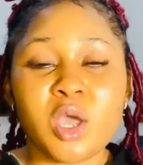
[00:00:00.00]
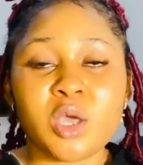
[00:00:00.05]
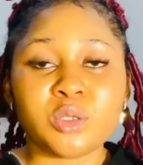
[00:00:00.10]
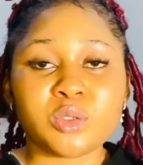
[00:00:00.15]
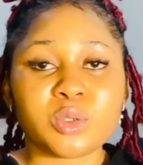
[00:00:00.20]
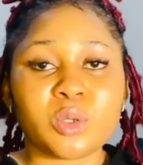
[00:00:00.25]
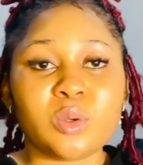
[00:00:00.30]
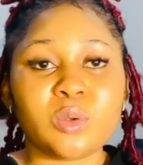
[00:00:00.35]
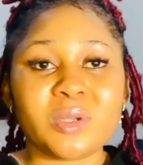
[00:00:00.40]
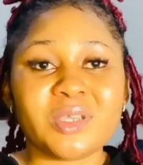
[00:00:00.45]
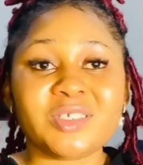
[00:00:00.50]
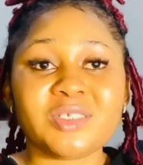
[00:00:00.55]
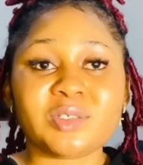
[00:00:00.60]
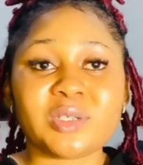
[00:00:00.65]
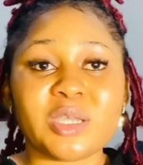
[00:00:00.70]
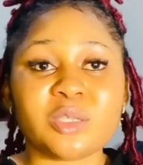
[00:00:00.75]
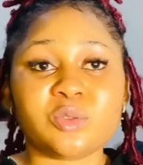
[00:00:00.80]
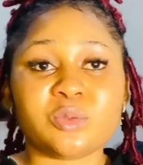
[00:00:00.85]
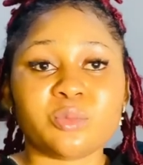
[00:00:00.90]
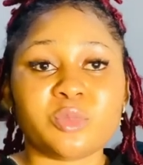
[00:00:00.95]
So always
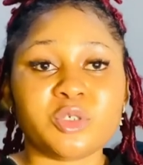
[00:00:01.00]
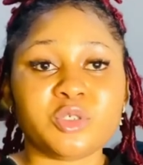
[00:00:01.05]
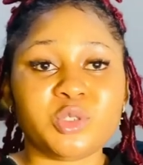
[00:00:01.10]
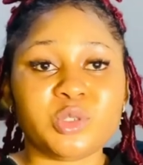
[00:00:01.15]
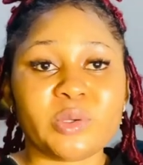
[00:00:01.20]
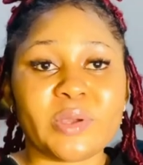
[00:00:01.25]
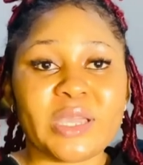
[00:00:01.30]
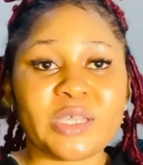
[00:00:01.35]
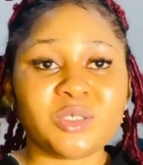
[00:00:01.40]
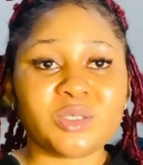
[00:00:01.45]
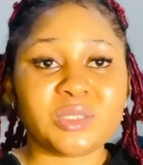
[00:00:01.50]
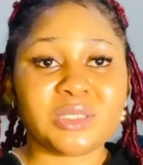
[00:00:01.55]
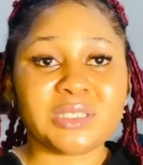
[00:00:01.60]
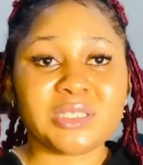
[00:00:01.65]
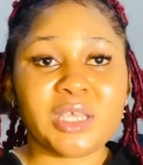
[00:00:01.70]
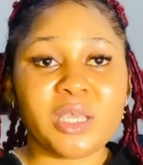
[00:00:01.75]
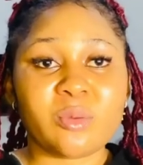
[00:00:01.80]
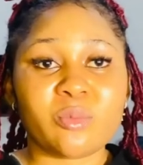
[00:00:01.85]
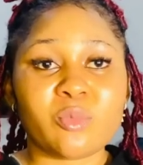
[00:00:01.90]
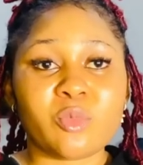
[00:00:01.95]
try to moisturize your
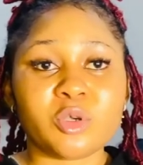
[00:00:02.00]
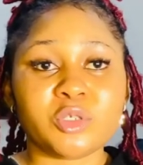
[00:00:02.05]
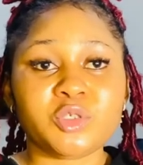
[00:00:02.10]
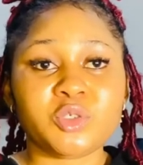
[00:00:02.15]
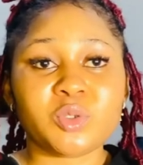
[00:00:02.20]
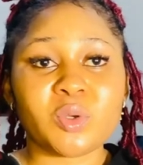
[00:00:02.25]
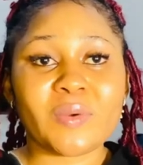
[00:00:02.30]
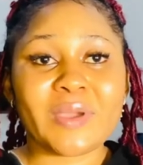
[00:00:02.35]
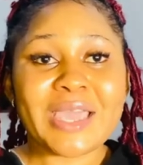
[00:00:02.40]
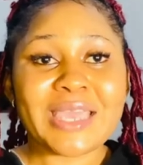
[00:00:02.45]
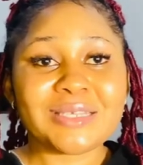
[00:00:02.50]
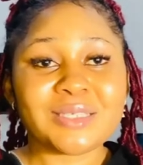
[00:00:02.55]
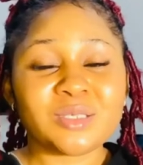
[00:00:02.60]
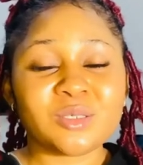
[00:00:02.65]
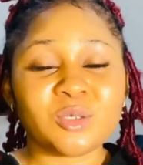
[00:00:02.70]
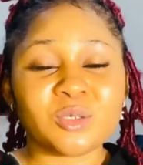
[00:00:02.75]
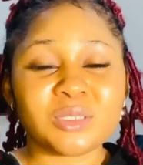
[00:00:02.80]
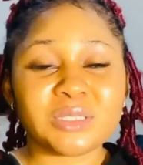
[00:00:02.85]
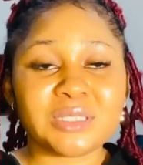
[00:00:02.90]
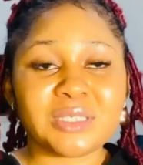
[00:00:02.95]
skin.
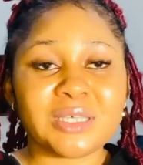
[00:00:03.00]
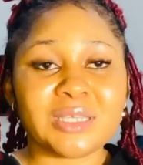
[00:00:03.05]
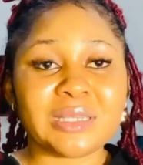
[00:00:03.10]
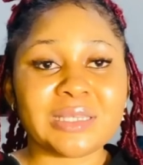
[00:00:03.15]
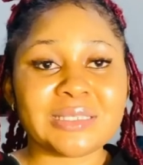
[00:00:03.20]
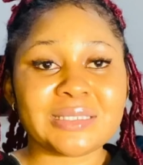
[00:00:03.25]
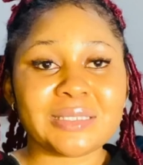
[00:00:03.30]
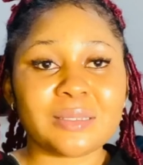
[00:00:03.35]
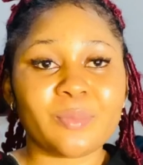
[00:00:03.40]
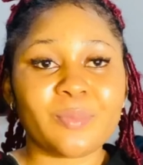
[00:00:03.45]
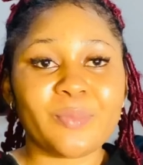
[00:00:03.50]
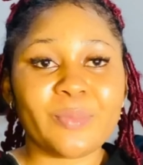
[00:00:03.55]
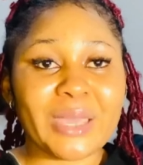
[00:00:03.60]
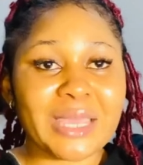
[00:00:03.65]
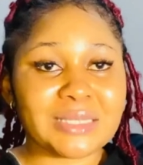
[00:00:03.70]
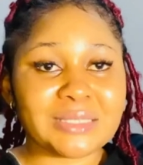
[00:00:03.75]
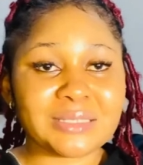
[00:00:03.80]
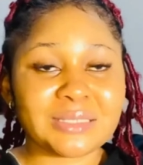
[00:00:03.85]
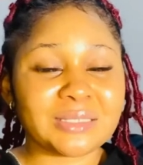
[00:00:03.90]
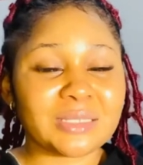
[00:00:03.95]
Moisturizing your skin is the
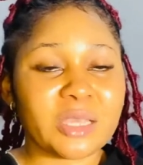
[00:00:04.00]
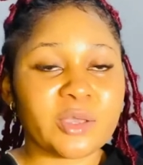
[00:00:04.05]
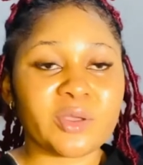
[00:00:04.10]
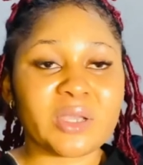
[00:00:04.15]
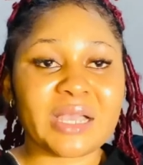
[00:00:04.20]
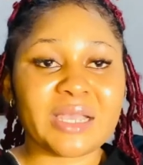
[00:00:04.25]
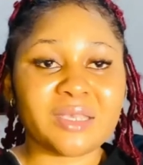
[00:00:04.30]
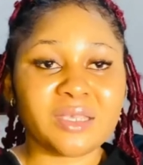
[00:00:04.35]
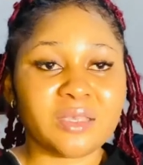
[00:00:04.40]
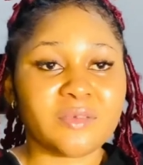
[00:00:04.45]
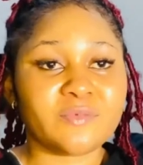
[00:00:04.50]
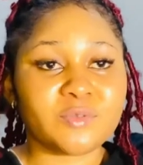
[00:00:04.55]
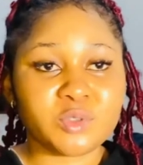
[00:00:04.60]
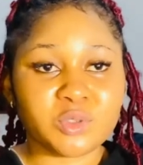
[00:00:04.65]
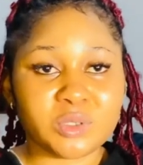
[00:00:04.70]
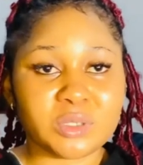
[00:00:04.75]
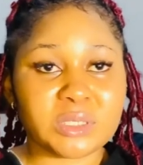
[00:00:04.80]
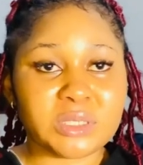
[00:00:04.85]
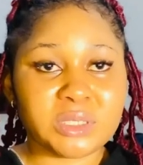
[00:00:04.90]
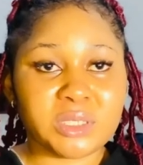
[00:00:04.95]
best thing that you can give
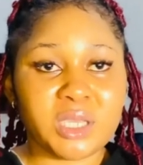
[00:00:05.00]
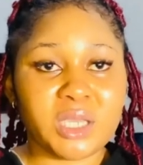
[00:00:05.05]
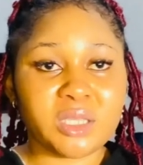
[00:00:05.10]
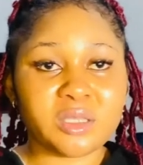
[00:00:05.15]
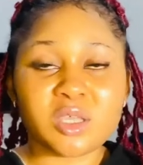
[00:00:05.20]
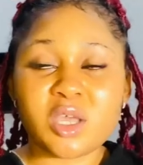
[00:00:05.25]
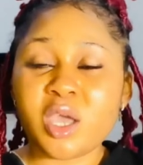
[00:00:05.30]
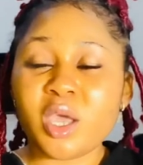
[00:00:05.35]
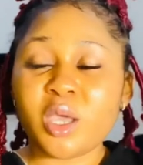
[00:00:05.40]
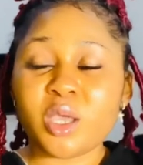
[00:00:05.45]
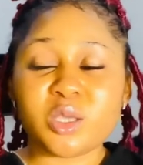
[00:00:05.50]
to your skin.